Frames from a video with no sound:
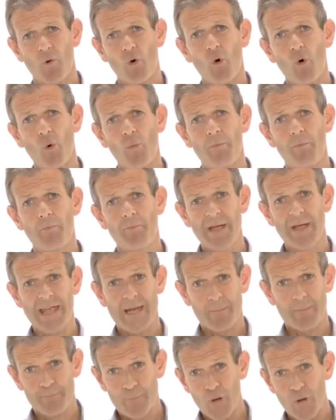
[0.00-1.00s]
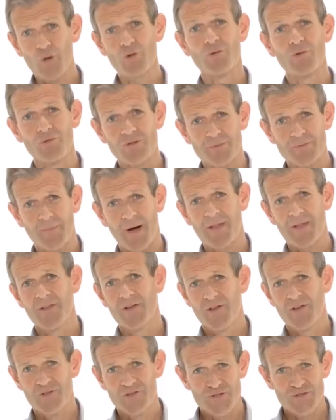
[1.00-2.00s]
all being pulled by the
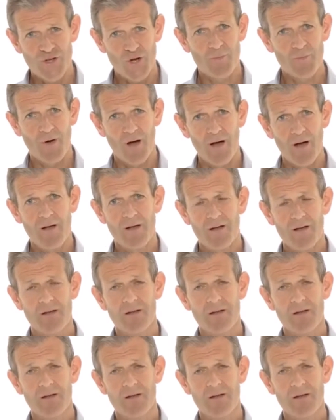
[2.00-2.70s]
consumer.